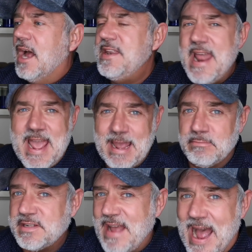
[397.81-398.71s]

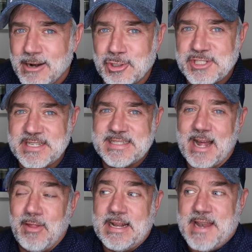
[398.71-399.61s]
names of actresses
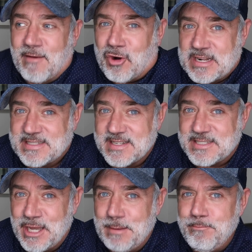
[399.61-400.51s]
that like never
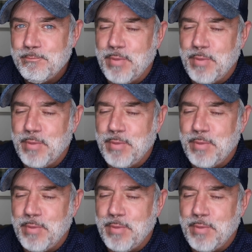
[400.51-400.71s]
existed,